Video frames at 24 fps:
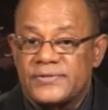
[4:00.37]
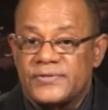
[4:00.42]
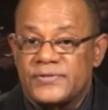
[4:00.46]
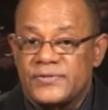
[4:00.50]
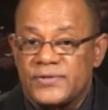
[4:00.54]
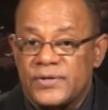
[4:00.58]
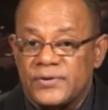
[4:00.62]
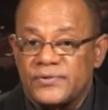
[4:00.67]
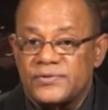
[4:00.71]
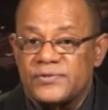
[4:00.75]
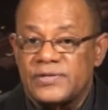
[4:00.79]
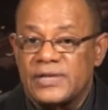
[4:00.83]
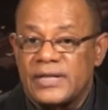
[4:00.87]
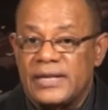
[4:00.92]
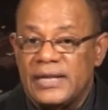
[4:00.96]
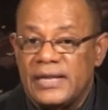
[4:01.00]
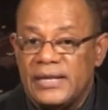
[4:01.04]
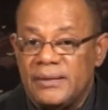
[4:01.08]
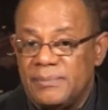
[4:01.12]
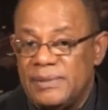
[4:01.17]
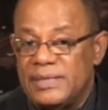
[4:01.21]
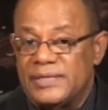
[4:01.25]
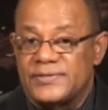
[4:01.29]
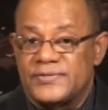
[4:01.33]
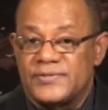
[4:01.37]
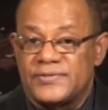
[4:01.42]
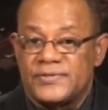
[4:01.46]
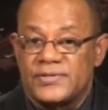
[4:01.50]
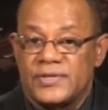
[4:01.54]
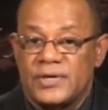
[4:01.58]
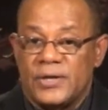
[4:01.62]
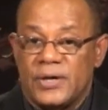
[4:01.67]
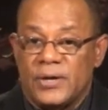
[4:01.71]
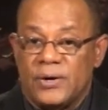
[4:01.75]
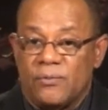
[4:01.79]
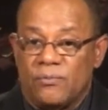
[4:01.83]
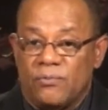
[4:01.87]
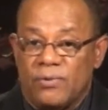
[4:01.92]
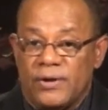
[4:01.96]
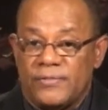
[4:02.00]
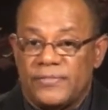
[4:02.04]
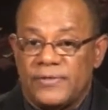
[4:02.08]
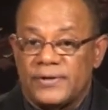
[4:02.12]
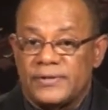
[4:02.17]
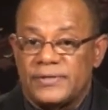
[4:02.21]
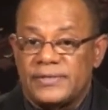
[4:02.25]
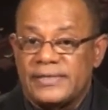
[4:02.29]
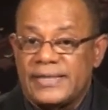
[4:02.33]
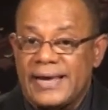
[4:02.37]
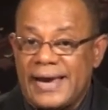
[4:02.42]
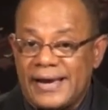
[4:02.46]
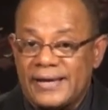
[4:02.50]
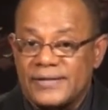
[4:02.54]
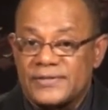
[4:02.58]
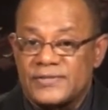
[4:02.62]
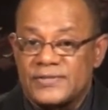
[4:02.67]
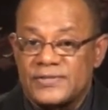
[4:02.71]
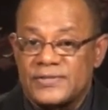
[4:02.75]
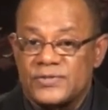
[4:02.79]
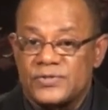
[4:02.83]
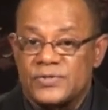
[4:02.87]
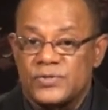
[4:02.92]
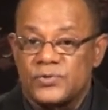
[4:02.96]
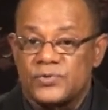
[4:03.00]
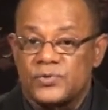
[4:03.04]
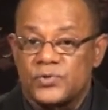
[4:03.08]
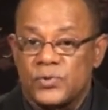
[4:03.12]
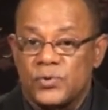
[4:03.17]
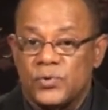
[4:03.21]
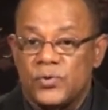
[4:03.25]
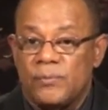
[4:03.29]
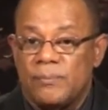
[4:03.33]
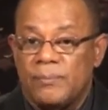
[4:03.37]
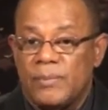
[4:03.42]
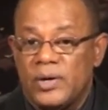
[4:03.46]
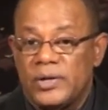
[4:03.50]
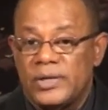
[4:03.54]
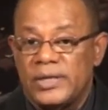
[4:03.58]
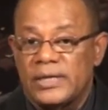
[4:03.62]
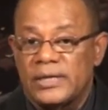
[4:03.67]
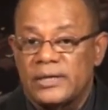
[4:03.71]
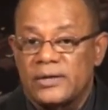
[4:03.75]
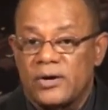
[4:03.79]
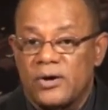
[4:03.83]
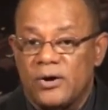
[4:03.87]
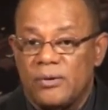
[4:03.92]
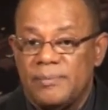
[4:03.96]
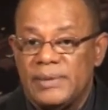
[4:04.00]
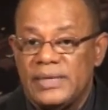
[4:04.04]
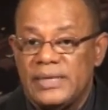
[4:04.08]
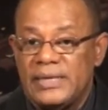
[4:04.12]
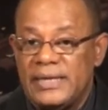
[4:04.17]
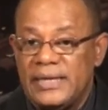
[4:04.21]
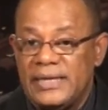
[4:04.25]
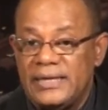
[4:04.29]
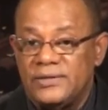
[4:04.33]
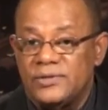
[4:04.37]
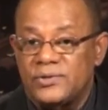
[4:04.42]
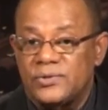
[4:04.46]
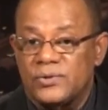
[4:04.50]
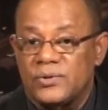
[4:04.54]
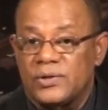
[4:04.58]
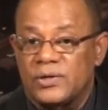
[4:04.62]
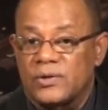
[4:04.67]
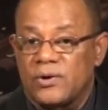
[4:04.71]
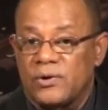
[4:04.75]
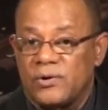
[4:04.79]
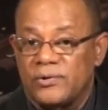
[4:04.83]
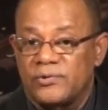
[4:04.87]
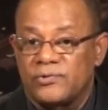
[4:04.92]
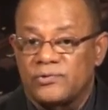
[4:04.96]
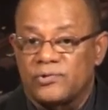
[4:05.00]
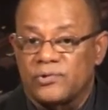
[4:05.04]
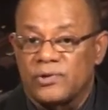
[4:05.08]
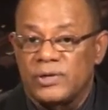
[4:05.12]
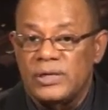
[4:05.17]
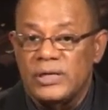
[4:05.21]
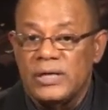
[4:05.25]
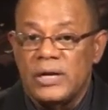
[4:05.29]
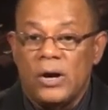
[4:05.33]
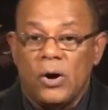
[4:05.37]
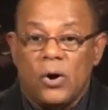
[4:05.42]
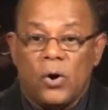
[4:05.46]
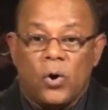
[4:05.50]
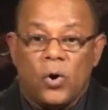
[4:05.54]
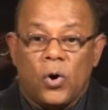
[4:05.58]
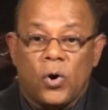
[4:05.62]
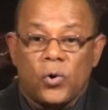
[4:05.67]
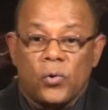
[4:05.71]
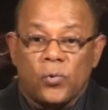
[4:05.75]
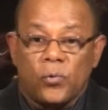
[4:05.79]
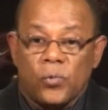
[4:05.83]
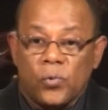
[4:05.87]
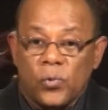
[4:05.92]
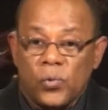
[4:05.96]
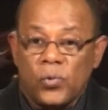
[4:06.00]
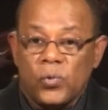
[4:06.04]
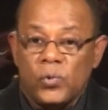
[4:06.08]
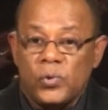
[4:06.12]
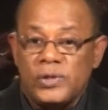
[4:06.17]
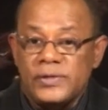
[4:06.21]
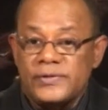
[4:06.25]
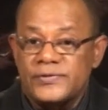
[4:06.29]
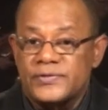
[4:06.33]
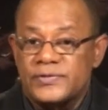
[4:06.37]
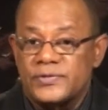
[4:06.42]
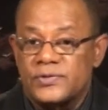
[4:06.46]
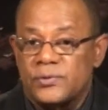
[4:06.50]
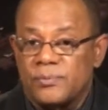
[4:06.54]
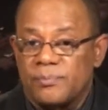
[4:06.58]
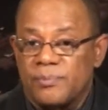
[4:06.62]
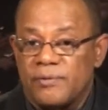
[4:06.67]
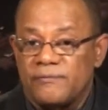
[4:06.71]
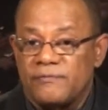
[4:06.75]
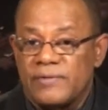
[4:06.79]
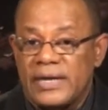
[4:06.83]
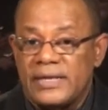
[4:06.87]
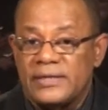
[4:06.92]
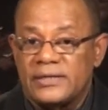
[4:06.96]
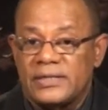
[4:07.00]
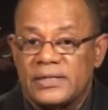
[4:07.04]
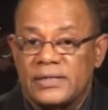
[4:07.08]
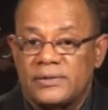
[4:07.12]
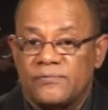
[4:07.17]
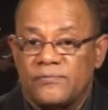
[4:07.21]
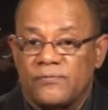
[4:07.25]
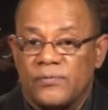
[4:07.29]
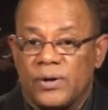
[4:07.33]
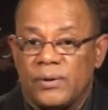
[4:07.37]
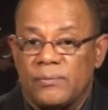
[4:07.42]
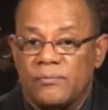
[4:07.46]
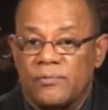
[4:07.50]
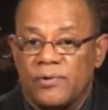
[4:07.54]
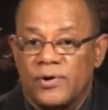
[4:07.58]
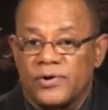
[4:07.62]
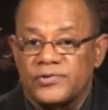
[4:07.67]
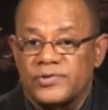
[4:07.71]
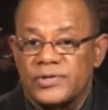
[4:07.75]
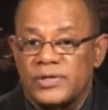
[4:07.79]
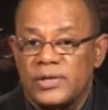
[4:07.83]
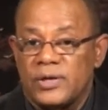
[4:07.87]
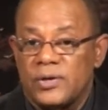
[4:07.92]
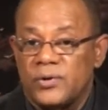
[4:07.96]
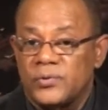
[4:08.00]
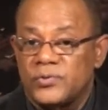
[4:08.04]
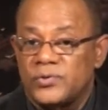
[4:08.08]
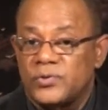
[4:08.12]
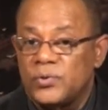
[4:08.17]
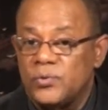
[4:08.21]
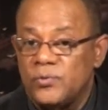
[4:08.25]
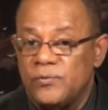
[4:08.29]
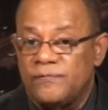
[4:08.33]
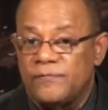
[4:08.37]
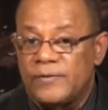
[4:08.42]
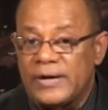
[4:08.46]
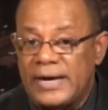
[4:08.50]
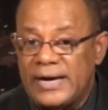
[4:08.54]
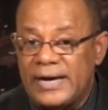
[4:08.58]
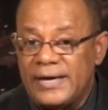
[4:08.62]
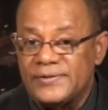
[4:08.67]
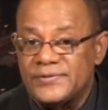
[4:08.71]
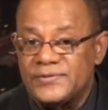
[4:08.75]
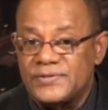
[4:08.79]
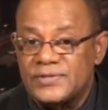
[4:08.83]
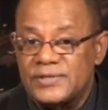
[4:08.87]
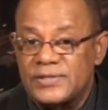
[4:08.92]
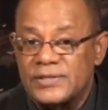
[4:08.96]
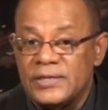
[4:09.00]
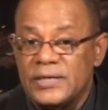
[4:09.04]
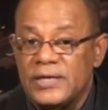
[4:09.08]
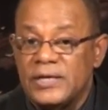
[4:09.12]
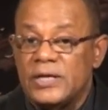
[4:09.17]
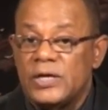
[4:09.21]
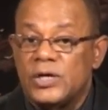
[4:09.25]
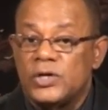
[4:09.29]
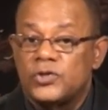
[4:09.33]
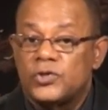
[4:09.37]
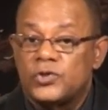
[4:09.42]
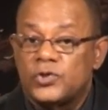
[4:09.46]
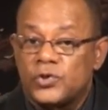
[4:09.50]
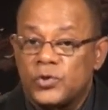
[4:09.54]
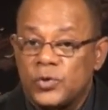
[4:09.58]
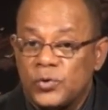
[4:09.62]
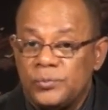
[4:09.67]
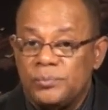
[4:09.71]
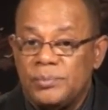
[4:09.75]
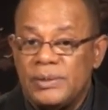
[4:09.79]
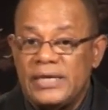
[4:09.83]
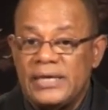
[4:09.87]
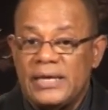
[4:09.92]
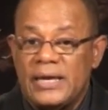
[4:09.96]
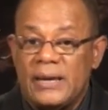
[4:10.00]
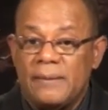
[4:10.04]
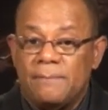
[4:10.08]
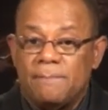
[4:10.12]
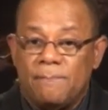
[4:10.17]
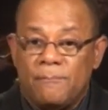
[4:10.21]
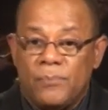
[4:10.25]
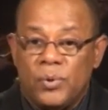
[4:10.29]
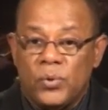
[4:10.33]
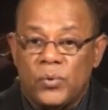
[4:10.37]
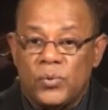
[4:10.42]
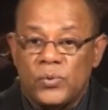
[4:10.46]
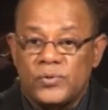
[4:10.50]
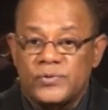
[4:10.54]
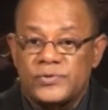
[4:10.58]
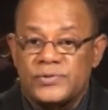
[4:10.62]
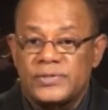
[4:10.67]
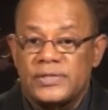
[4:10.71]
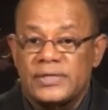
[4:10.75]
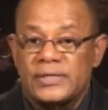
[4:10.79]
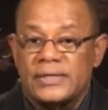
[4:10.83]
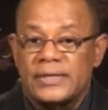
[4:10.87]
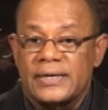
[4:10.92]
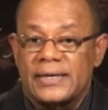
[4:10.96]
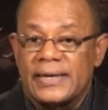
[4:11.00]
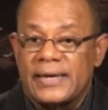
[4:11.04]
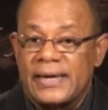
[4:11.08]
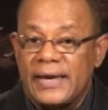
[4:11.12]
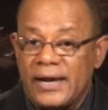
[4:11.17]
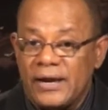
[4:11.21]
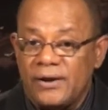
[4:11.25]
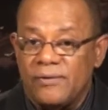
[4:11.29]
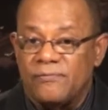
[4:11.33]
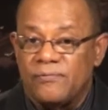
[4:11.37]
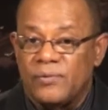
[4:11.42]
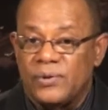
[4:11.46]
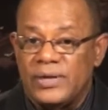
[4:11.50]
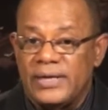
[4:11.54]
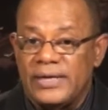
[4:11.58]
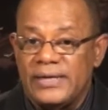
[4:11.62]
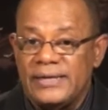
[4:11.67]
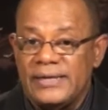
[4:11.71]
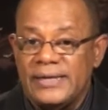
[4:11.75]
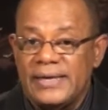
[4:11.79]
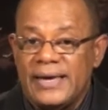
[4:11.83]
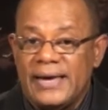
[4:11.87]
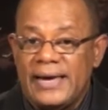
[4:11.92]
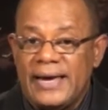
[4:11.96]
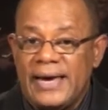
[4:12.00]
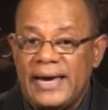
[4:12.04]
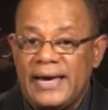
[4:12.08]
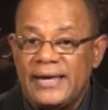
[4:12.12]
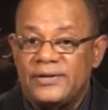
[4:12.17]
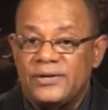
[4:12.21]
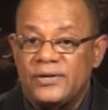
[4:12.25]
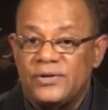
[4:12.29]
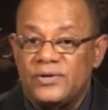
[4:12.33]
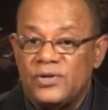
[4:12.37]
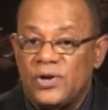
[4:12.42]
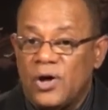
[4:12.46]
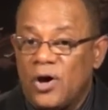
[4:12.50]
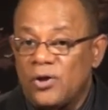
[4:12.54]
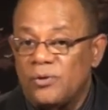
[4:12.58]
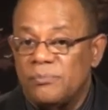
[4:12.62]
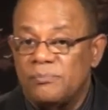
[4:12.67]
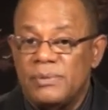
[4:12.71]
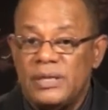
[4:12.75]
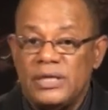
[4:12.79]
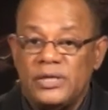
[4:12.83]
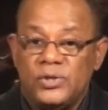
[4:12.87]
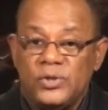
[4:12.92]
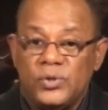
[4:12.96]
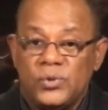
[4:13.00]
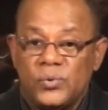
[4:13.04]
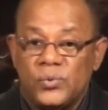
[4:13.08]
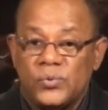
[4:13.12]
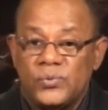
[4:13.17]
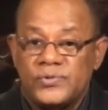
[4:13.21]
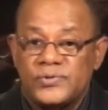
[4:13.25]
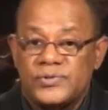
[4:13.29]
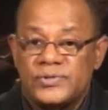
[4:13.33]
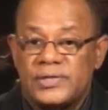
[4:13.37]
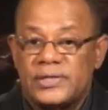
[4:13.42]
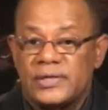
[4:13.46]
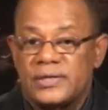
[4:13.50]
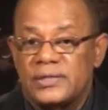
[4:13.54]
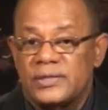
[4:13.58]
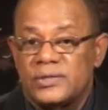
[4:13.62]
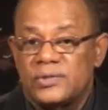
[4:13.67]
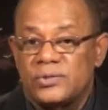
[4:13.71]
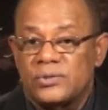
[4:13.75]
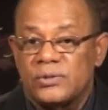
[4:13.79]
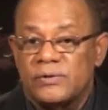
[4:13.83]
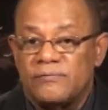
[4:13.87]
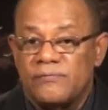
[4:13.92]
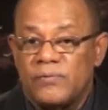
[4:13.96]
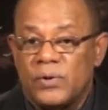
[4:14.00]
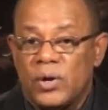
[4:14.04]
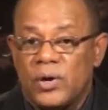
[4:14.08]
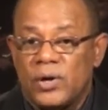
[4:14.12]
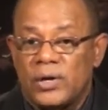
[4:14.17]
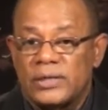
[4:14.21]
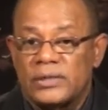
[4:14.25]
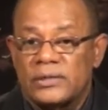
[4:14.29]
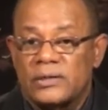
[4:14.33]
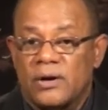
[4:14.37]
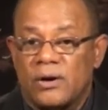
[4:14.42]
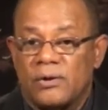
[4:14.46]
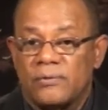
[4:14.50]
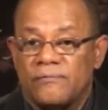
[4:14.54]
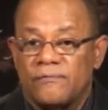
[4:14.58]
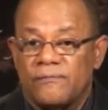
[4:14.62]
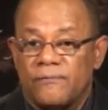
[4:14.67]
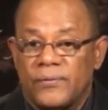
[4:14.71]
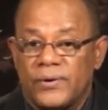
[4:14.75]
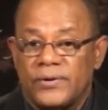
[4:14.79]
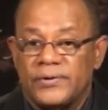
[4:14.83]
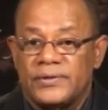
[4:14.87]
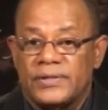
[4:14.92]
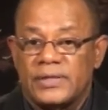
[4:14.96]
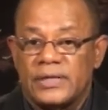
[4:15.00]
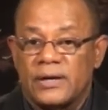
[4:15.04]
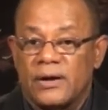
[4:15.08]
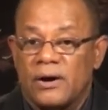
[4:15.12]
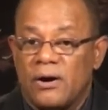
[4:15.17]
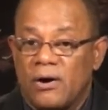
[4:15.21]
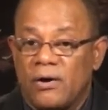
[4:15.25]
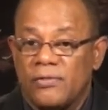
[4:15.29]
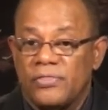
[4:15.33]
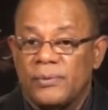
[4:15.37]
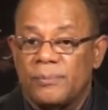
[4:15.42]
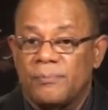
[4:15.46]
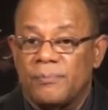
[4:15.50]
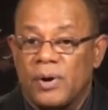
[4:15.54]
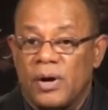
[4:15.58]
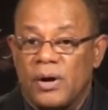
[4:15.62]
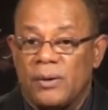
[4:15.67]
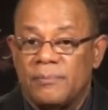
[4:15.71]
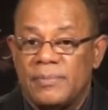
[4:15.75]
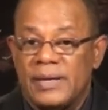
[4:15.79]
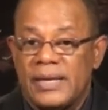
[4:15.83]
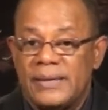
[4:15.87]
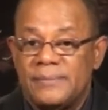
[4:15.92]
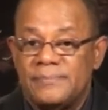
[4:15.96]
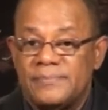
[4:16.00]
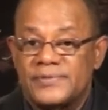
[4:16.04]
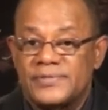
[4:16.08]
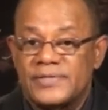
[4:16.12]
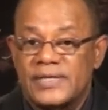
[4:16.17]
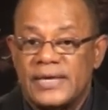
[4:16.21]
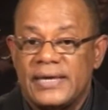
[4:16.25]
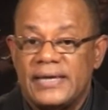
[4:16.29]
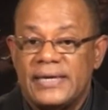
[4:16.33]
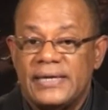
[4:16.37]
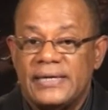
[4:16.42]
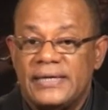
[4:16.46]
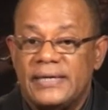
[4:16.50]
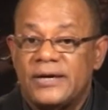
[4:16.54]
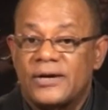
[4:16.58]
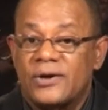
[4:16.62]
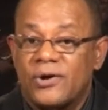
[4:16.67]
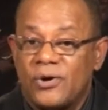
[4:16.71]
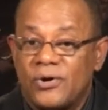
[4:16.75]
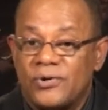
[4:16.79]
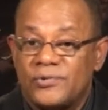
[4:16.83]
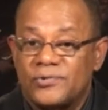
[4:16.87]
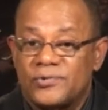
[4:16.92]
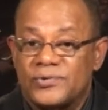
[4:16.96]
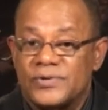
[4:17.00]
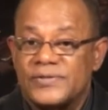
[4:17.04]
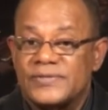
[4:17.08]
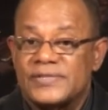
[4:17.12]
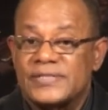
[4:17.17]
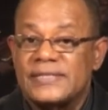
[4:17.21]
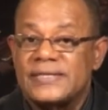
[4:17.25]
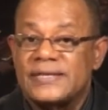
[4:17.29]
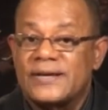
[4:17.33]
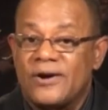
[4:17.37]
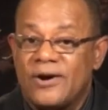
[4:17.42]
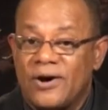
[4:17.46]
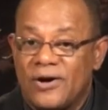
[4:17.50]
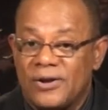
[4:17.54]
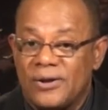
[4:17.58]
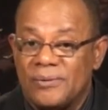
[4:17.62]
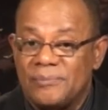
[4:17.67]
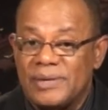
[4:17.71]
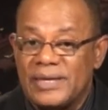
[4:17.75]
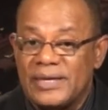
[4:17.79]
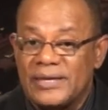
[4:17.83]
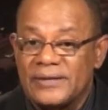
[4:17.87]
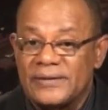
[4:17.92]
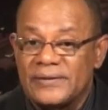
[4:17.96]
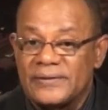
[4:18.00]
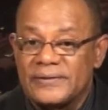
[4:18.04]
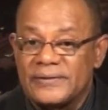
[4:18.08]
such limits, whether taxes to show money coming into a country or rules to prevent it from rushing out too fast, should be imposed carefully and not be used to avoid confronting other problems in a country's economy.